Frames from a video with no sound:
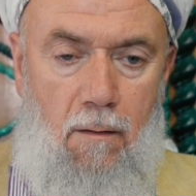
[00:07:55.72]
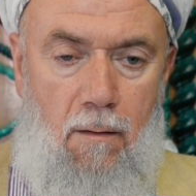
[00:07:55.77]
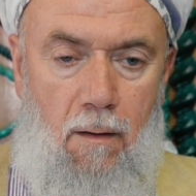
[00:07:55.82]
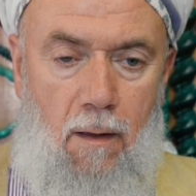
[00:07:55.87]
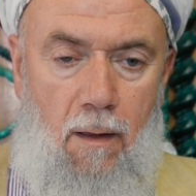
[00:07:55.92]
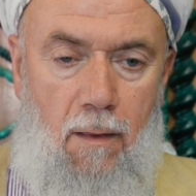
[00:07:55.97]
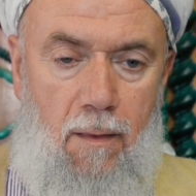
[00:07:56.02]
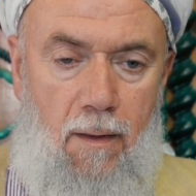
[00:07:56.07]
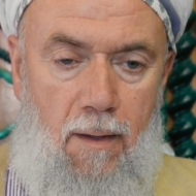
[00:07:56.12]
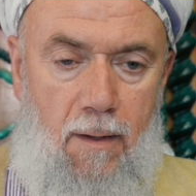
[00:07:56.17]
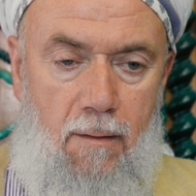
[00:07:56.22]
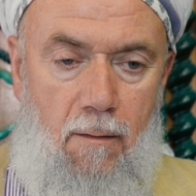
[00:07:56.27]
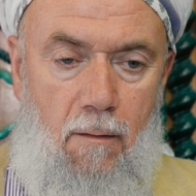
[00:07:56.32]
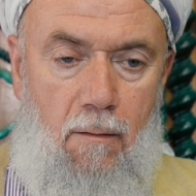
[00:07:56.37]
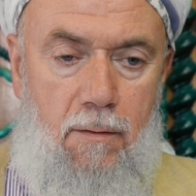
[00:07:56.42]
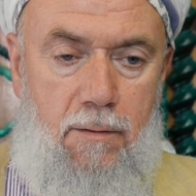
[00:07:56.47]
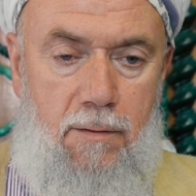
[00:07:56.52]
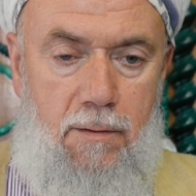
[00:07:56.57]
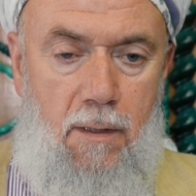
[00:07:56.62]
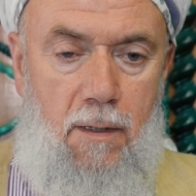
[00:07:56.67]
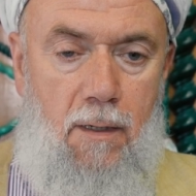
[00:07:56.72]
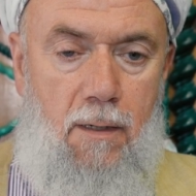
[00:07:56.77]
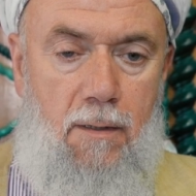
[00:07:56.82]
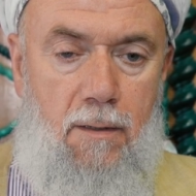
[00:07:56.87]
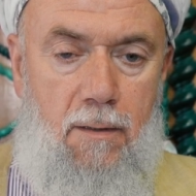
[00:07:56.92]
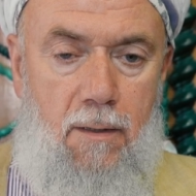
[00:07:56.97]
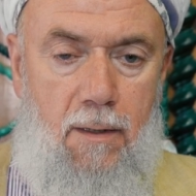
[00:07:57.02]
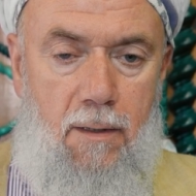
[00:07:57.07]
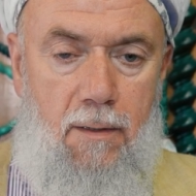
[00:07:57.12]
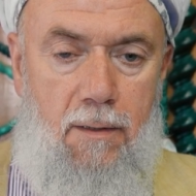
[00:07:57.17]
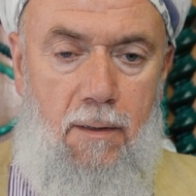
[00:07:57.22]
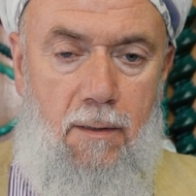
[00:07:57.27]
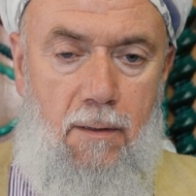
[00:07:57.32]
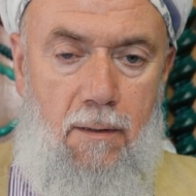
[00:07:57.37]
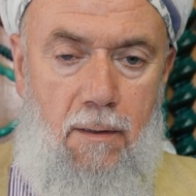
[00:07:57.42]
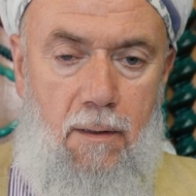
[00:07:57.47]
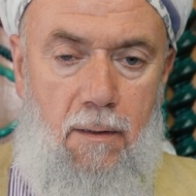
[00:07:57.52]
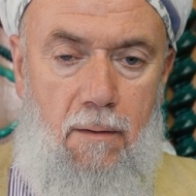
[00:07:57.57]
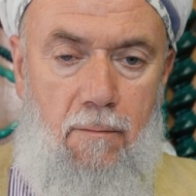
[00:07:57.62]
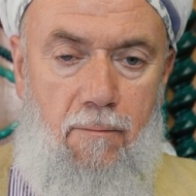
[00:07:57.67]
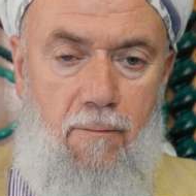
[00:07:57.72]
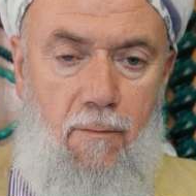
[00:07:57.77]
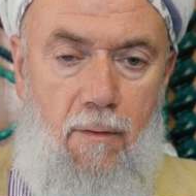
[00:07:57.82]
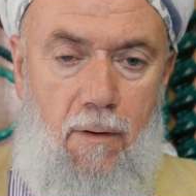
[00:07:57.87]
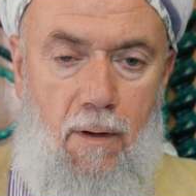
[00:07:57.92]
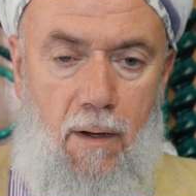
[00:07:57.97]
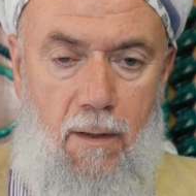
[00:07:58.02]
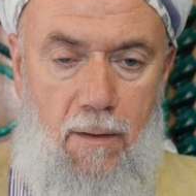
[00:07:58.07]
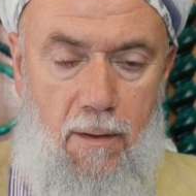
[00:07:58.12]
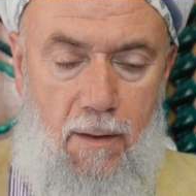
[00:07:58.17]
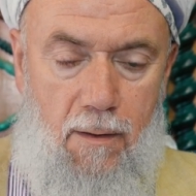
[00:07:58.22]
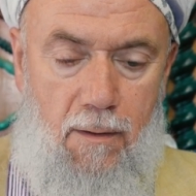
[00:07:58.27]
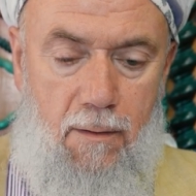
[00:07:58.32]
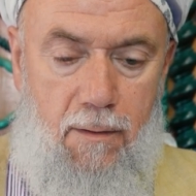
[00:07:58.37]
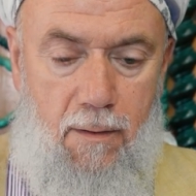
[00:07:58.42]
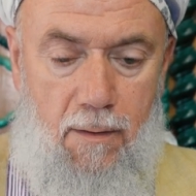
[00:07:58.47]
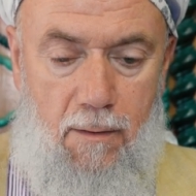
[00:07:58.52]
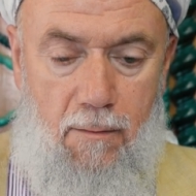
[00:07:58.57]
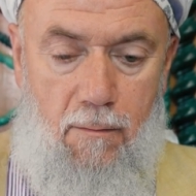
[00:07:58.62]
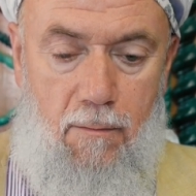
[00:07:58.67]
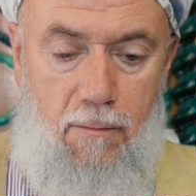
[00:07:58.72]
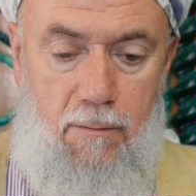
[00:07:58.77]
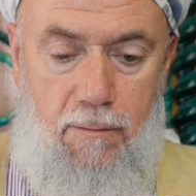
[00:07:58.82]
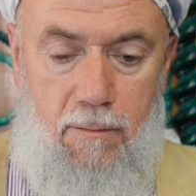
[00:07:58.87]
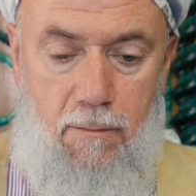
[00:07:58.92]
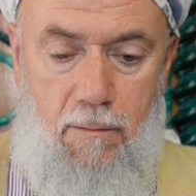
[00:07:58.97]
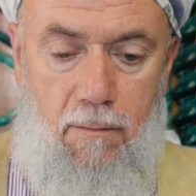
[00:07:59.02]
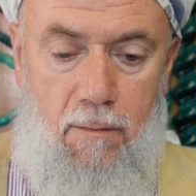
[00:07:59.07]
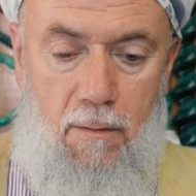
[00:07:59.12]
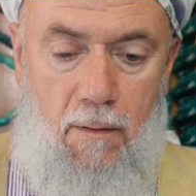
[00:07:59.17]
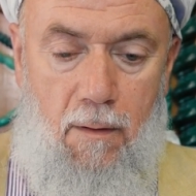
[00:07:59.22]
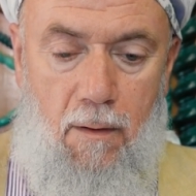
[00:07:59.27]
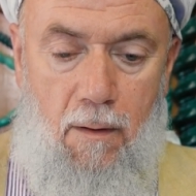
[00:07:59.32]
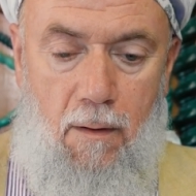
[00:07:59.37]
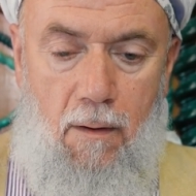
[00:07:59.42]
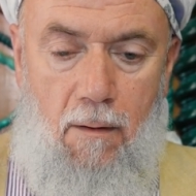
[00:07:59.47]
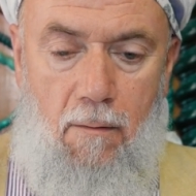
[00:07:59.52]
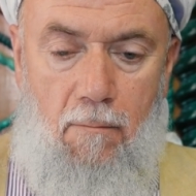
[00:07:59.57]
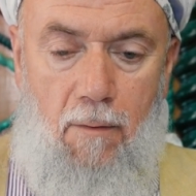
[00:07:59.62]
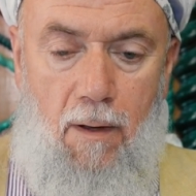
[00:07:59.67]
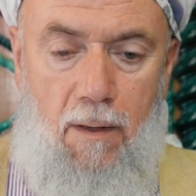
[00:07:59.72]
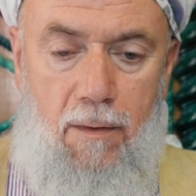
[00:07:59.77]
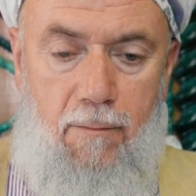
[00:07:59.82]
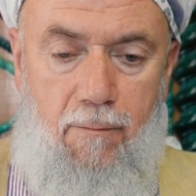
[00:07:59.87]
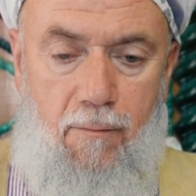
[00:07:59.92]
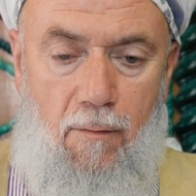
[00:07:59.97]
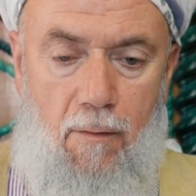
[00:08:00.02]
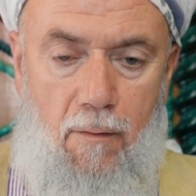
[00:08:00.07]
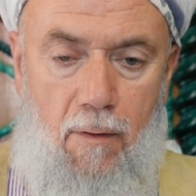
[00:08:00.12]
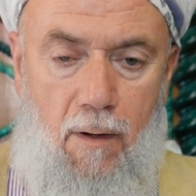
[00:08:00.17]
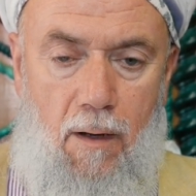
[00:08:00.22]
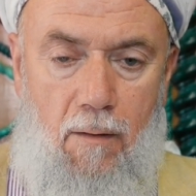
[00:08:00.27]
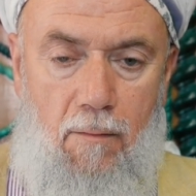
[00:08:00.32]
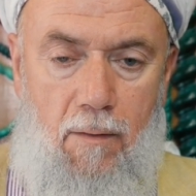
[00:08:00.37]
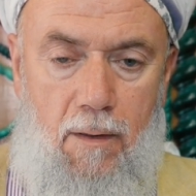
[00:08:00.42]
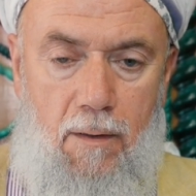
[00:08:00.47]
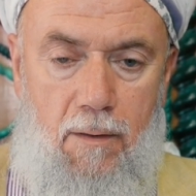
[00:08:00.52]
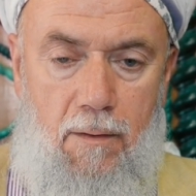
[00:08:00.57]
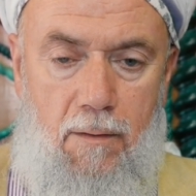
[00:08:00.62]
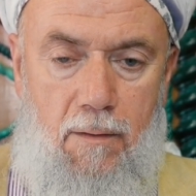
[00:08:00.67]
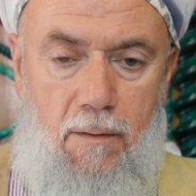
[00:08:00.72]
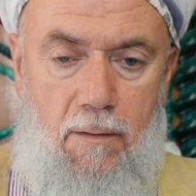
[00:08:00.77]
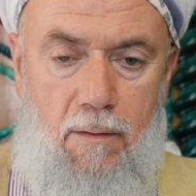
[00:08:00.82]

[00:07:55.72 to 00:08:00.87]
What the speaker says: and He is still creating for other things also. But for our